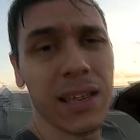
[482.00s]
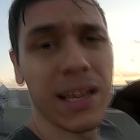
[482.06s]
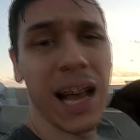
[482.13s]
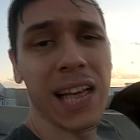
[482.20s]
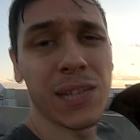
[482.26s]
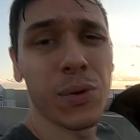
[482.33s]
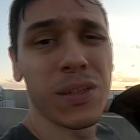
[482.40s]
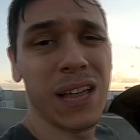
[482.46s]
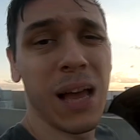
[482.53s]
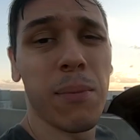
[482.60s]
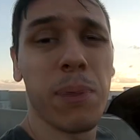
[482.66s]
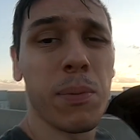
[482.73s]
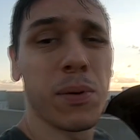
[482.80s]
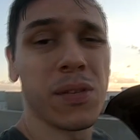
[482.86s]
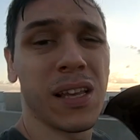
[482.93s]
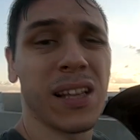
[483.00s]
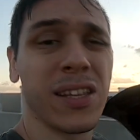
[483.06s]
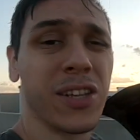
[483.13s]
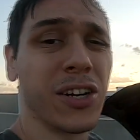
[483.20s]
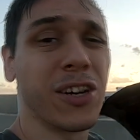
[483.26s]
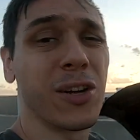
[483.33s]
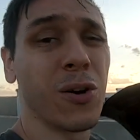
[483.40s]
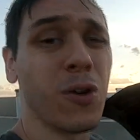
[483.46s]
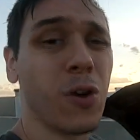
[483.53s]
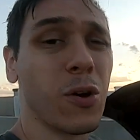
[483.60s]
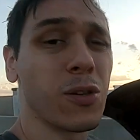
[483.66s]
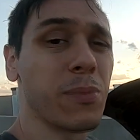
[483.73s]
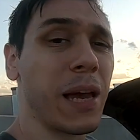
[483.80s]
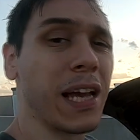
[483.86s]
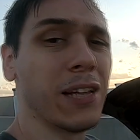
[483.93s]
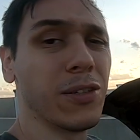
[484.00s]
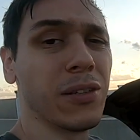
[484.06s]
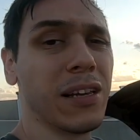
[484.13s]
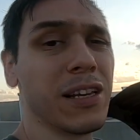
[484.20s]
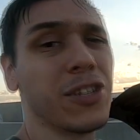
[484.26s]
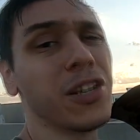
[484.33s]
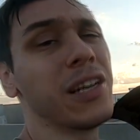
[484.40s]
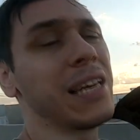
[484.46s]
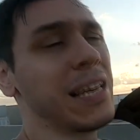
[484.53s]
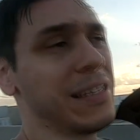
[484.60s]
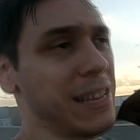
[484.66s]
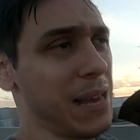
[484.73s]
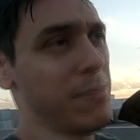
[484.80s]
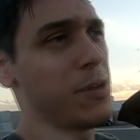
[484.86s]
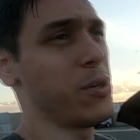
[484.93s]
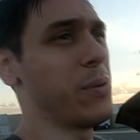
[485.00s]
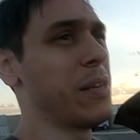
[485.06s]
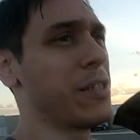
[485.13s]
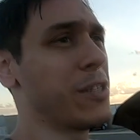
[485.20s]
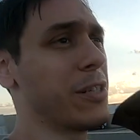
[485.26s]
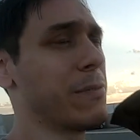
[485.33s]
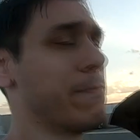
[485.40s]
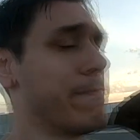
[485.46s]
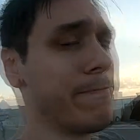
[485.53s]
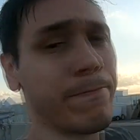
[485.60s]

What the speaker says: Guys, with time people say the dirty oil goes back into the engine, it can damage your engine.